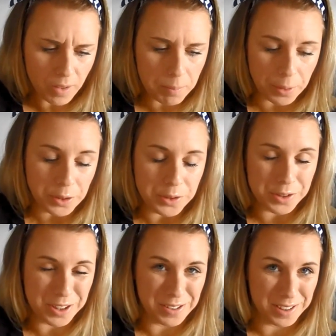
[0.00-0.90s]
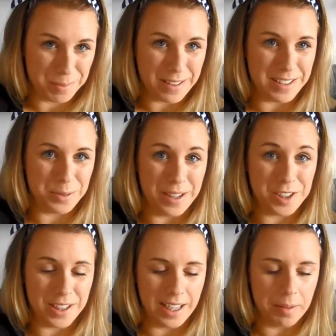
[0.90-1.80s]
but you just don't expect it to
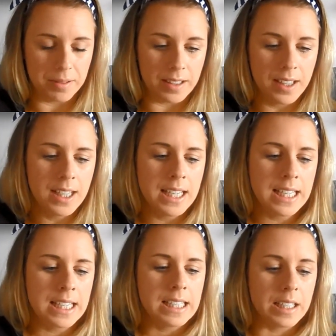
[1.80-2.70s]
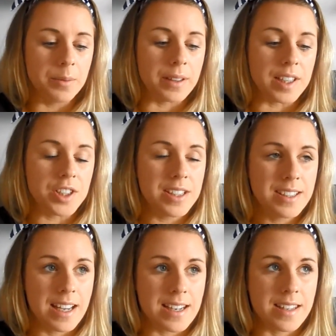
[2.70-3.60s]
actually happen. Anyway, she
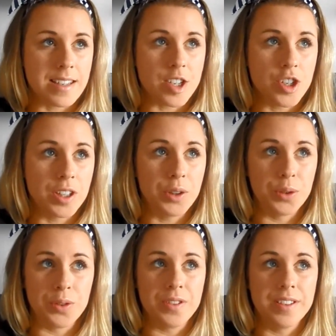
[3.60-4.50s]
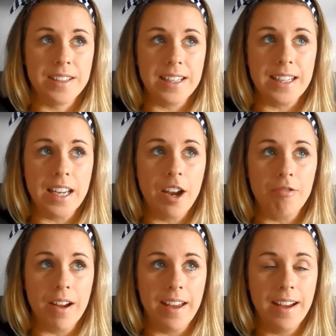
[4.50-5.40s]
said that she couldn't see
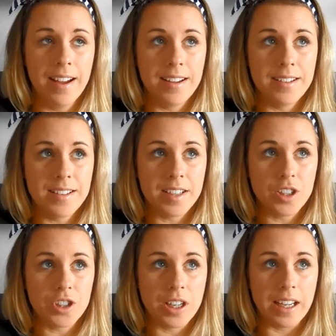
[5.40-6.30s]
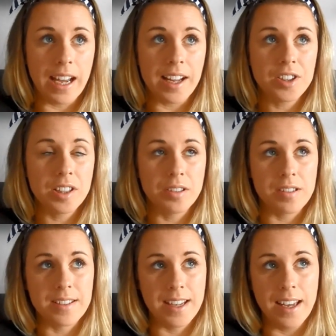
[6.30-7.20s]
a right hand, she actually
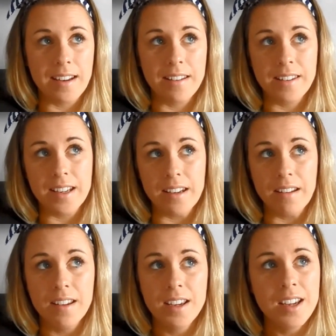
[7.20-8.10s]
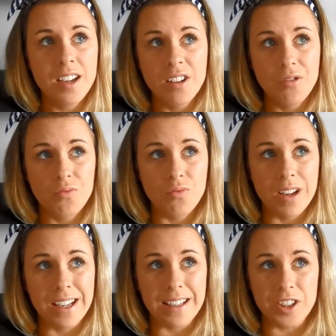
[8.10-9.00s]
couldn't see anything
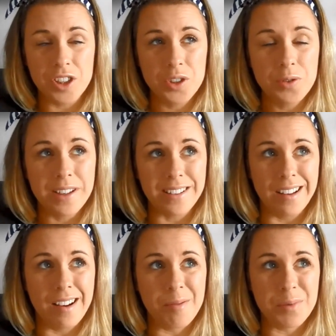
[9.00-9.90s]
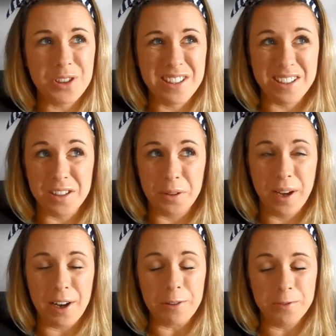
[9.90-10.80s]
really. She saw a little arm, but she didn't know
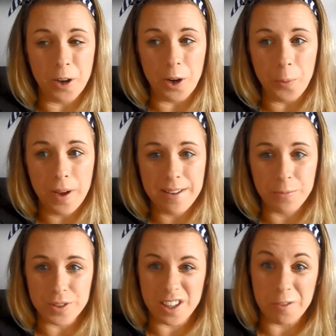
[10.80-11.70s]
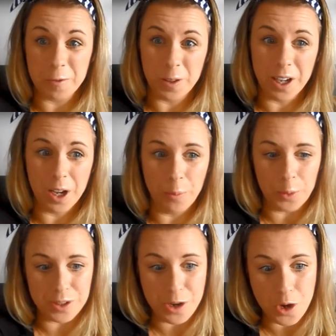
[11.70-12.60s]
how far it went. Was it a full arm,
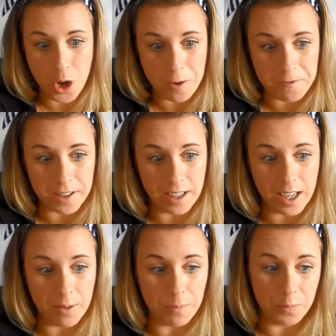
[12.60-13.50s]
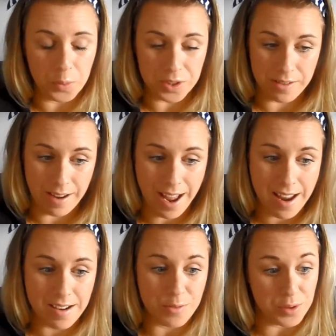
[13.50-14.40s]
was it not a full arm, was there a
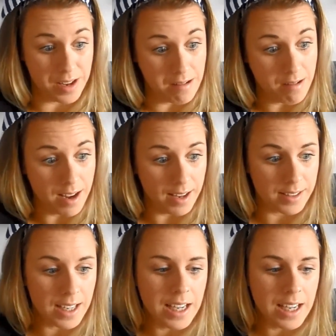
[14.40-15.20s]
hand, was there not a hand?